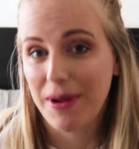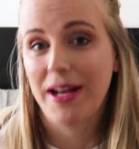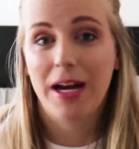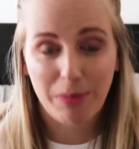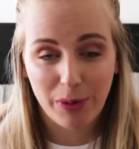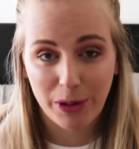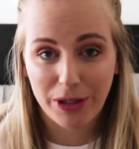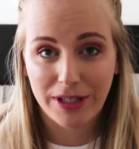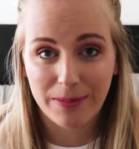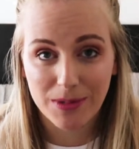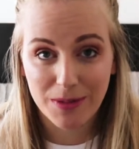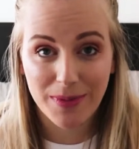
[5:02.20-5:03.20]
and uploaded
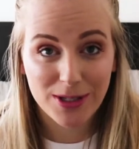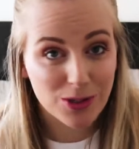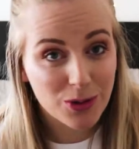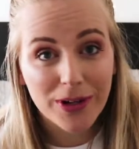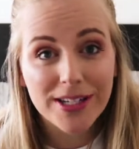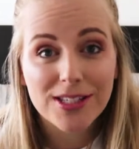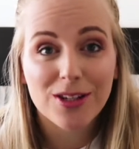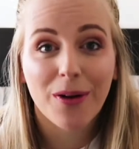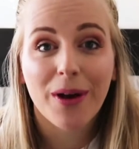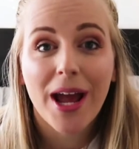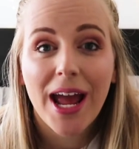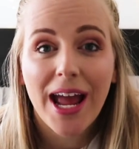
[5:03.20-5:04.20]
them to my stories.
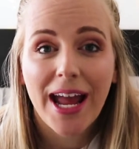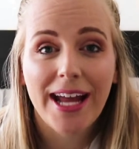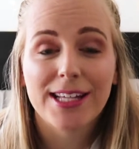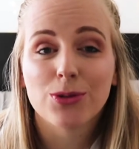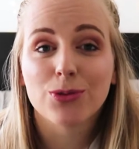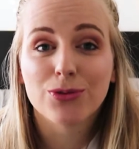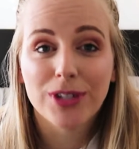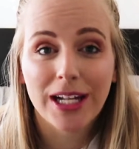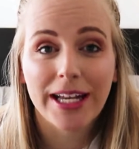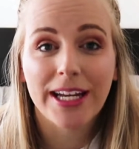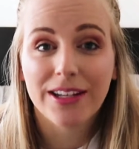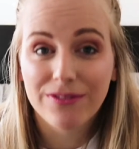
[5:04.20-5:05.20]
So it's
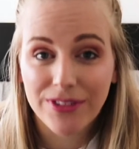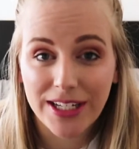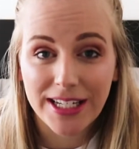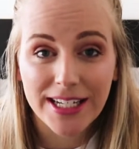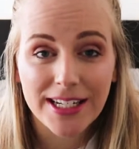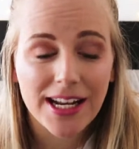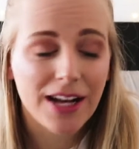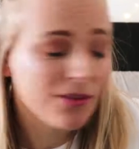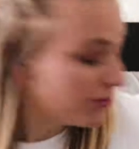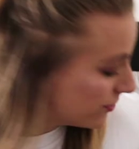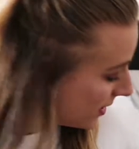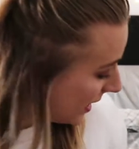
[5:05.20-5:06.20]
really convenient
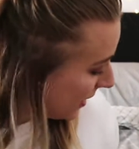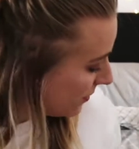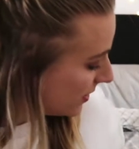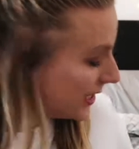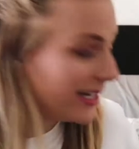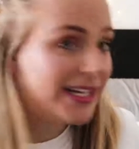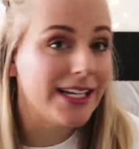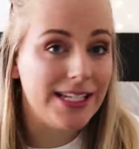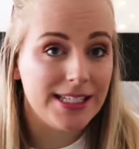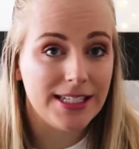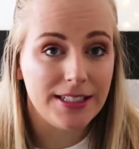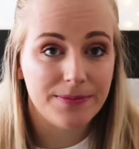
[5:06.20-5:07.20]
and really, really
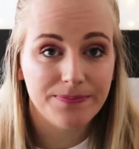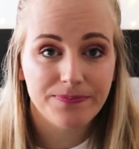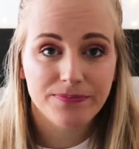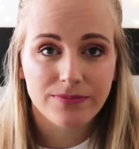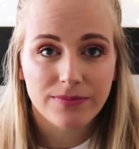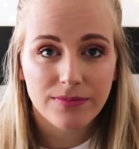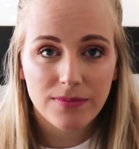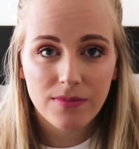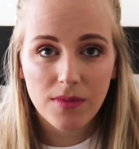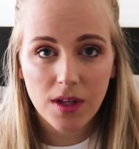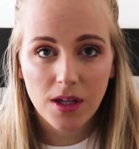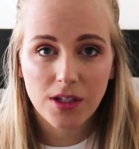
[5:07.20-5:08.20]
easy
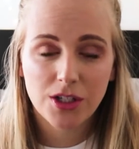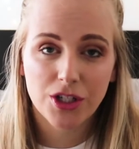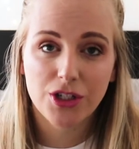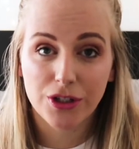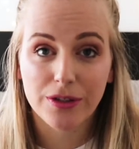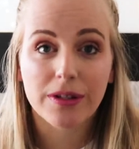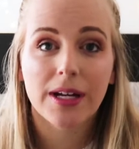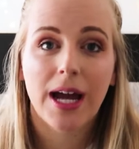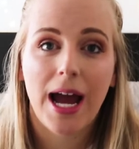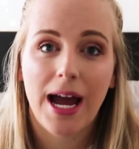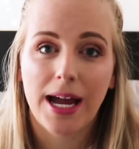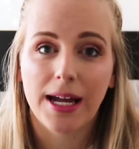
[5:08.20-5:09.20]
to do.
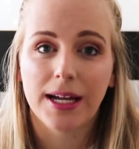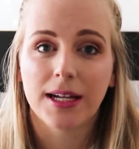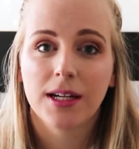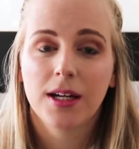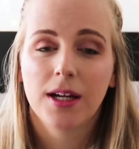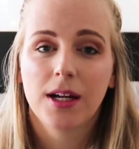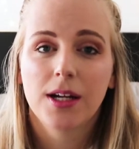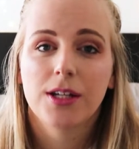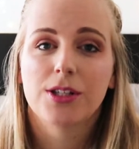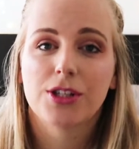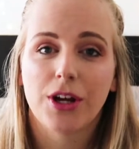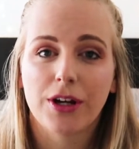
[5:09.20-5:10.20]

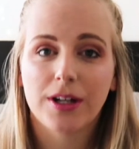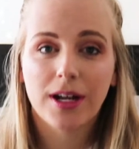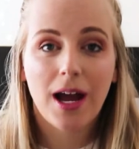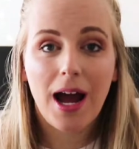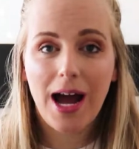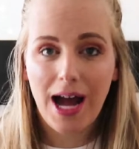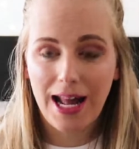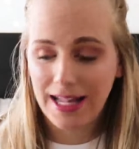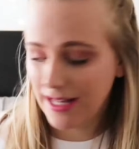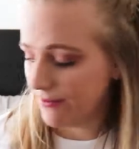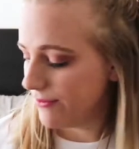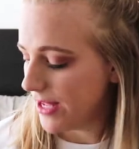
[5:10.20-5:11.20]
So I
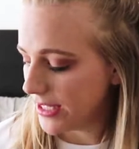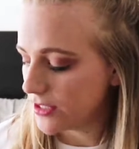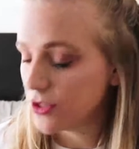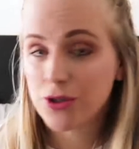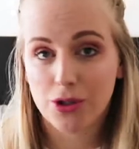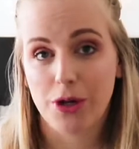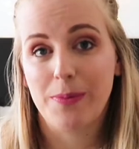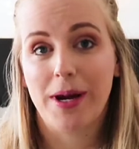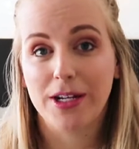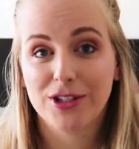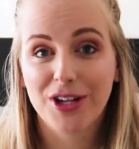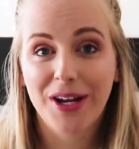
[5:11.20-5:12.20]
love that so
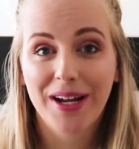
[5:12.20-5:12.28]
much.